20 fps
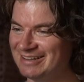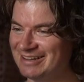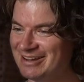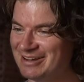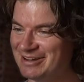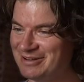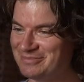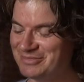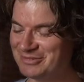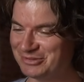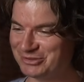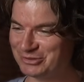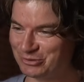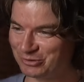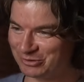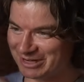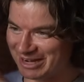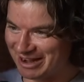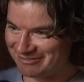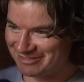it was
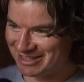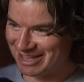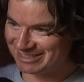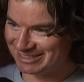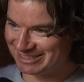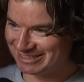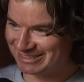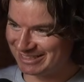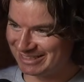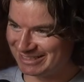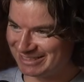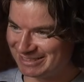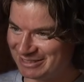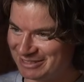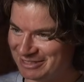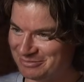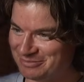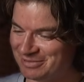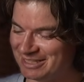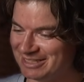cool to have that just like
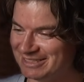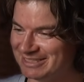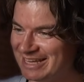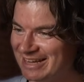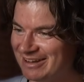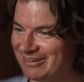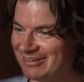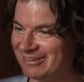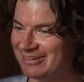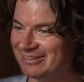to place out